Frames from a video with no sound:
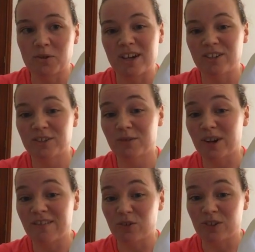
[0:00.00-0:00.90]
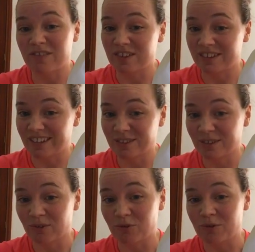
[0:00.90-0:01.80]
Just quite a few different things
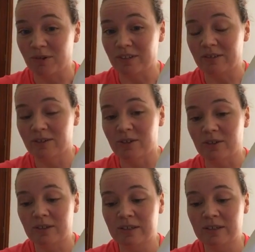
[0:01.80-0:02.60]
can go wrong there too.